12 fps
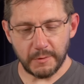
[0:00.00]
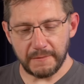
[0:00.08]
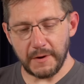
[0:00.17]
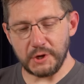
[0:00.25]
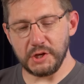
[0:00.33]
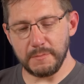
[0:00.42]
a
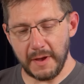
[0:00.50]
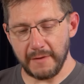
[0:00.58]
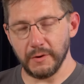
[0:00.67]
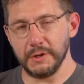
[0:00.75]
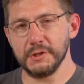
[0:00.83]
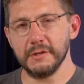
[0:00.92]
refreshing
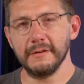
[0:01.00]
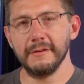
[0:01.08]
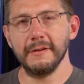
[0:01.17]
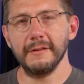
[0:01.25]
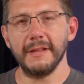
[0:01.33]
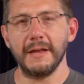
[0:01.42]
beverage
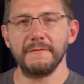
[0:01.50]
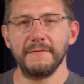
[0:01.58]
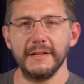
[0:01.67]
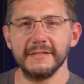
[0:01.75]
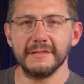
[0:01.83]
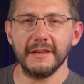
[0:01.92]
that
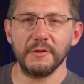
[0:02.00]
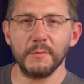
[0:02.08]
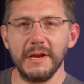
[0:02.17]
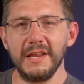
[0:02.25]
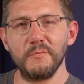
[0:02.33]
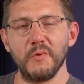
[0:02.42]
fits a
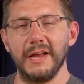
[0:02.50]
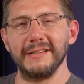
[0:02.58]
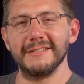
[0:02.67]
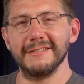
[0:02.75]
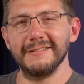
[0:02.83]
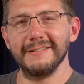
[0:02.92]
3D
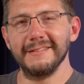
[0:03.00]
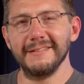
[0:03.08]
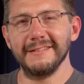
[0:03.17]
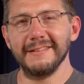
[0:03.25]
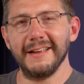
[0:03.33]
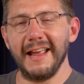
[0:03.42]
print,
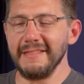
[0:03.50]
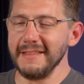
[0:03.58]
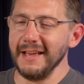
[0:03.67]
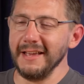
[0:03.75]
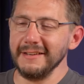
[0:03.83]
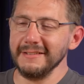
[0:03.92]
and
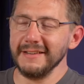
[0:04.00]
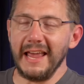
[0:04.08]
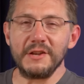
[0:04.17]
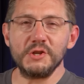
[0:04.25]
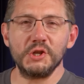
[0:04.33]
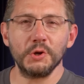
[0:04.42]
then
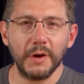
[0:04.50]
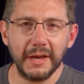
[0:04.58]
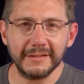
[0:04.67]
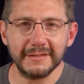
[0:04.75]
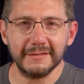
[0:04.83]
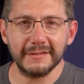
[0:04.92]
enjoy
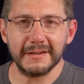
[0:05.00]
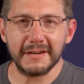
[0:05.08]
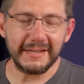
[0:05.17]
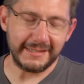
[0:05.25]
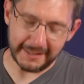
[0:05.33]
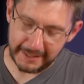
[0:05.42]
it on a
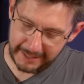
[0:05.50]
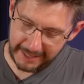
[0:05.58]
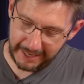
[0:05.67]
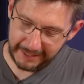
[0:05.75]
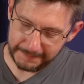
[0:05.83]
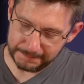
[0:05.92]
nice sunny day.